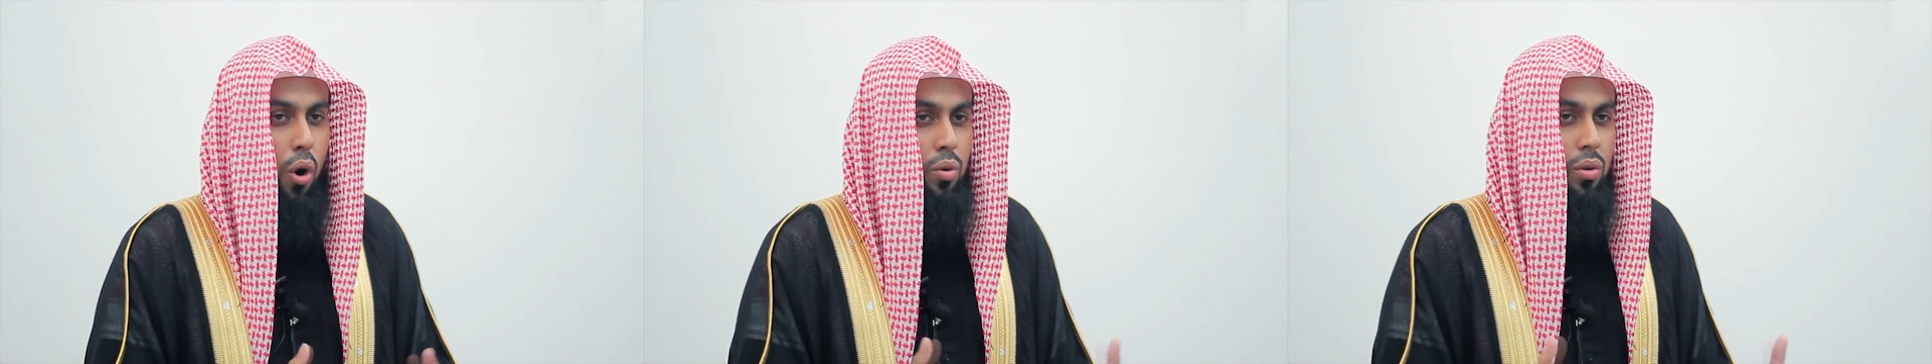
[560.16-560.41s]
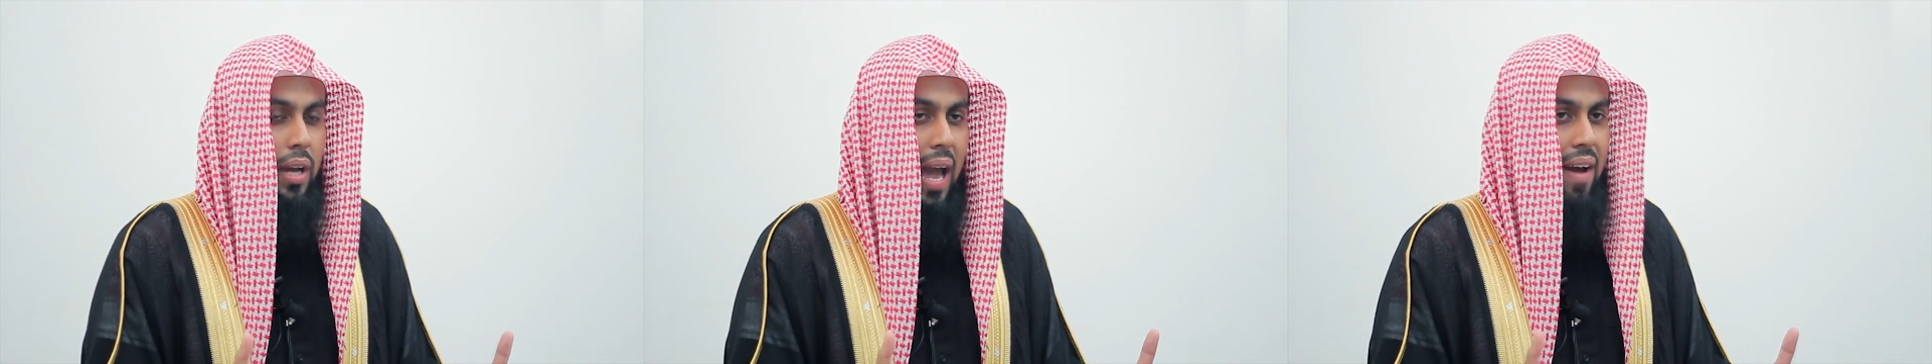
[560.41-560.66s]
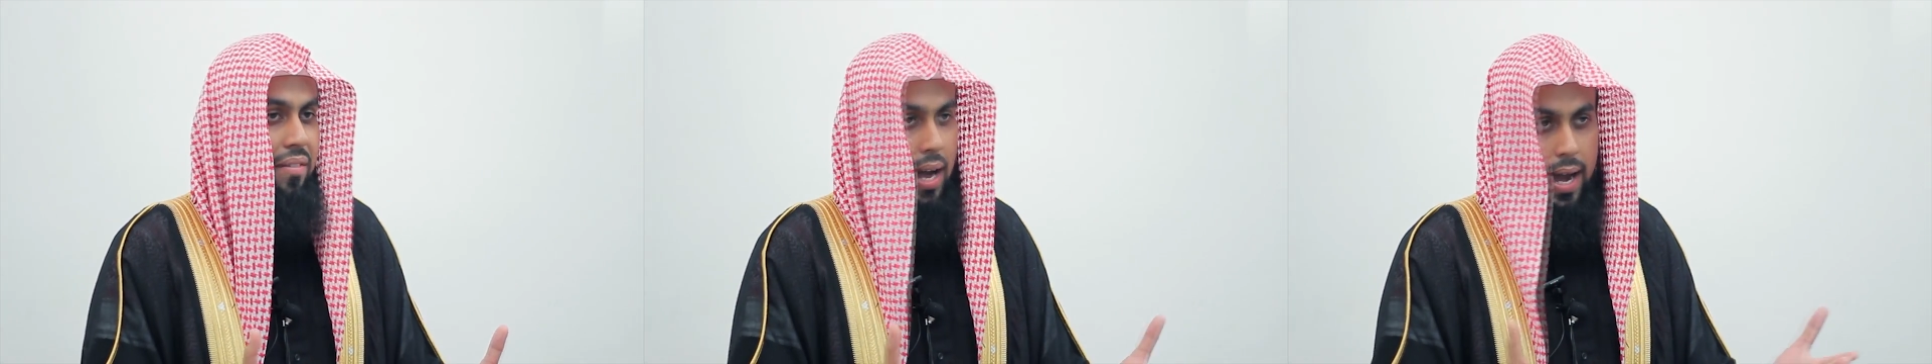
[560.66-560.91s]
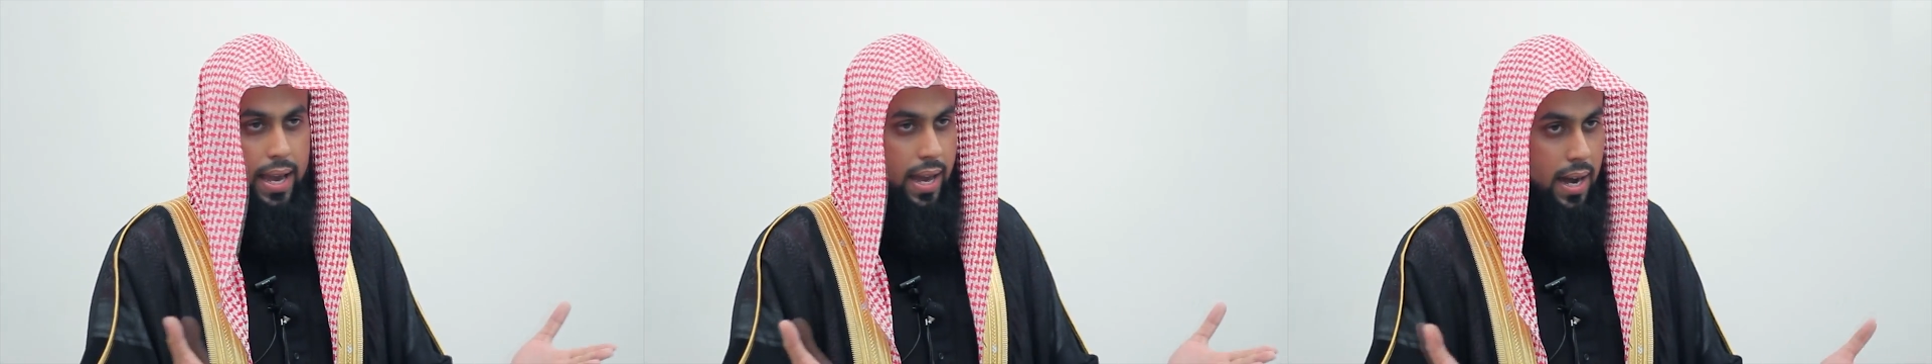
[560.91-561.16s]
don't have
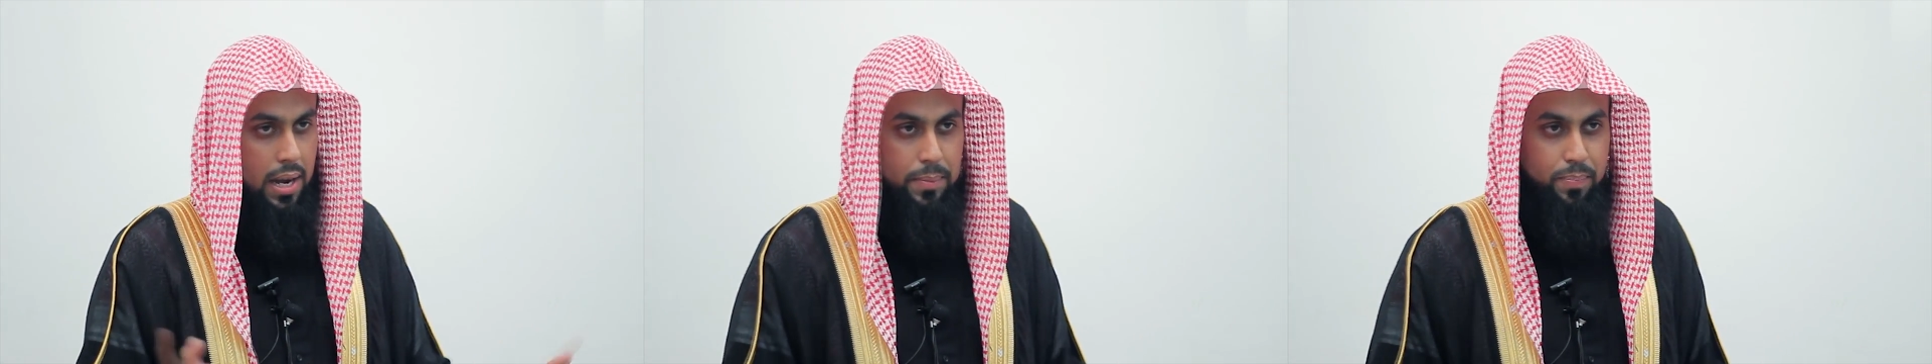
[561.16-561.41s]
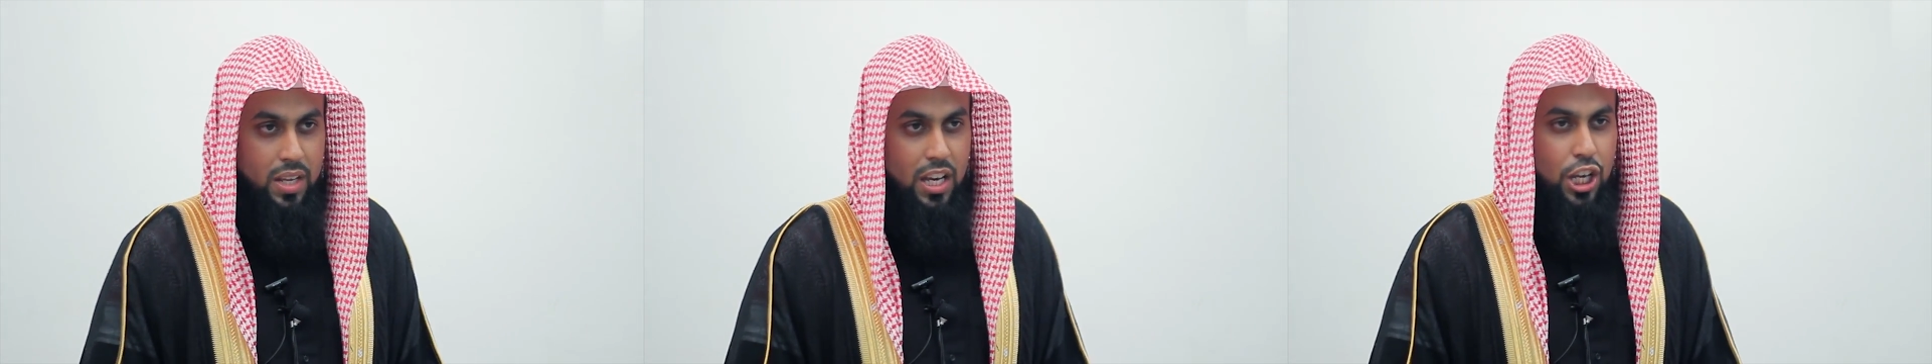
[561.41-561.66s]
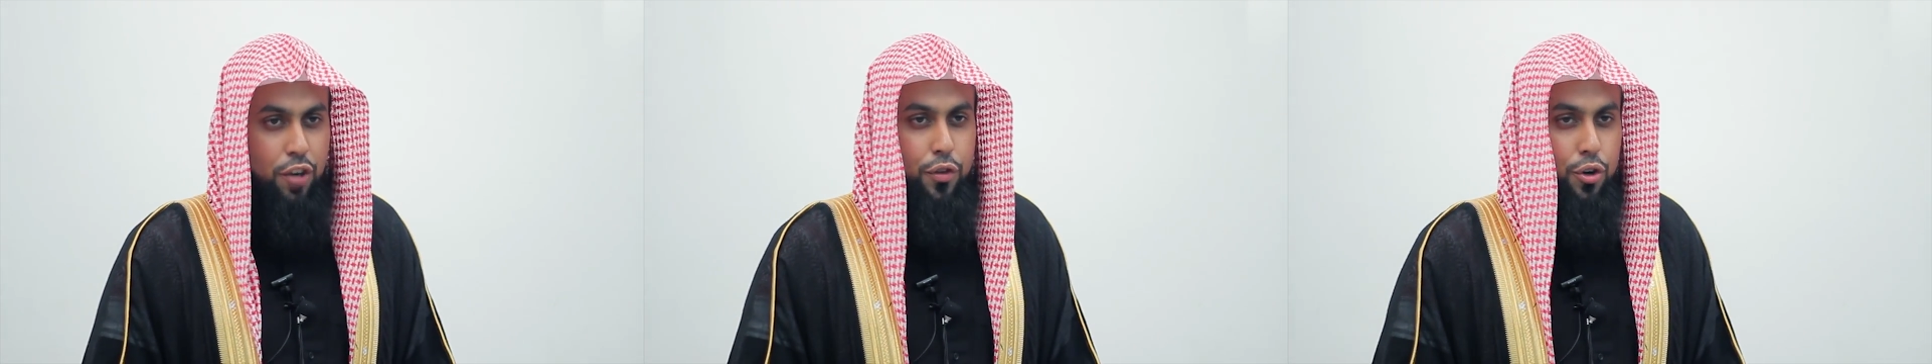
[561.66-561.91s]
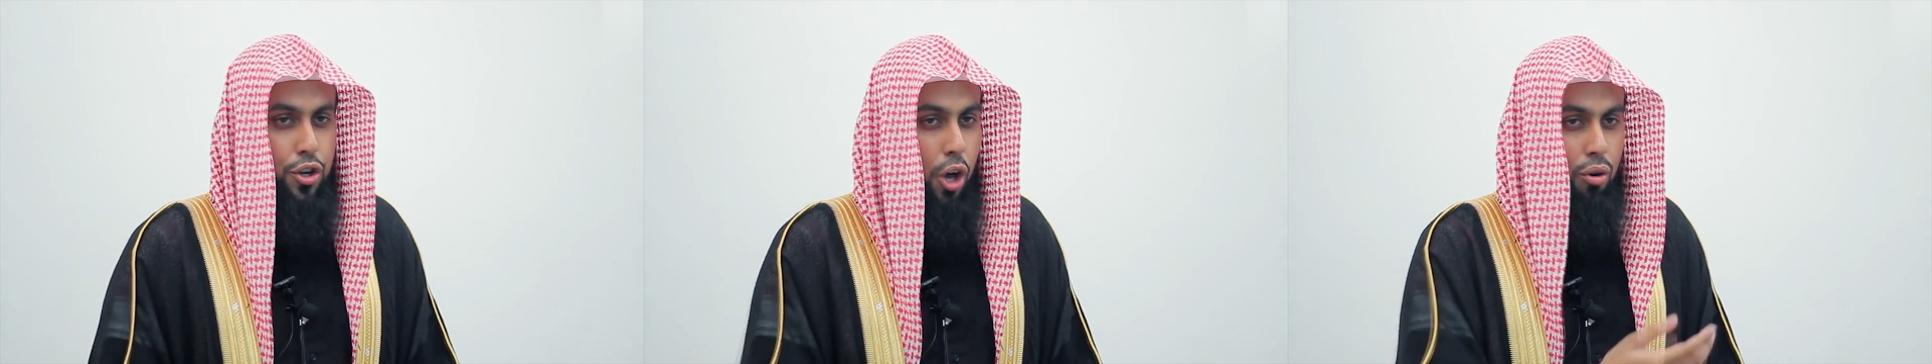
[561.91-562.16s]
haya,
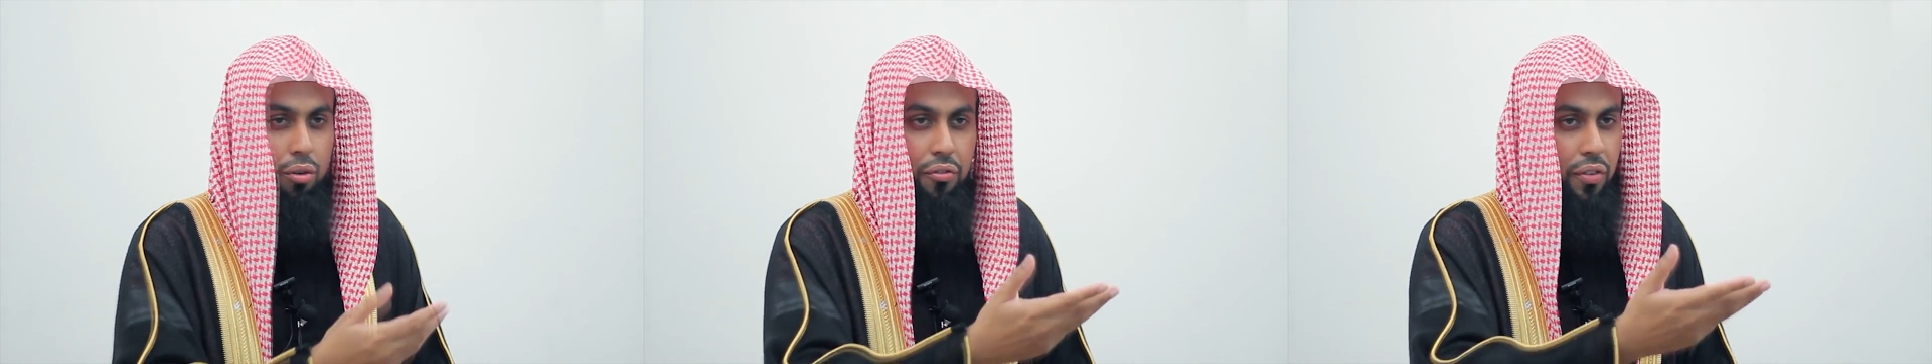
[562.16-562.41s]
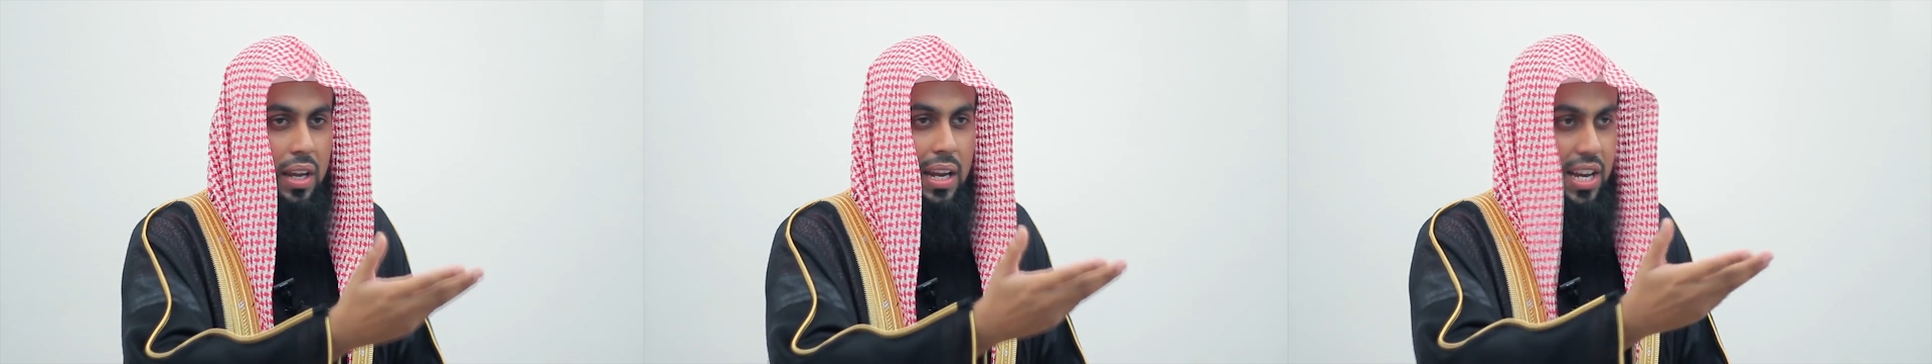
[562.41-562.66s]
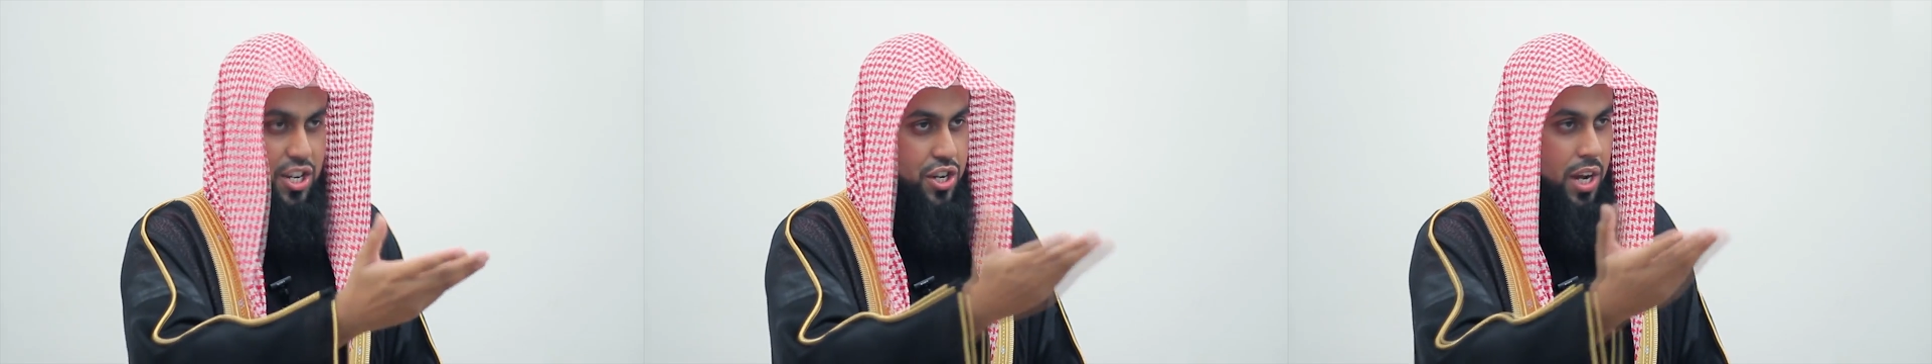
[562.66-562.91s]
if you don't feel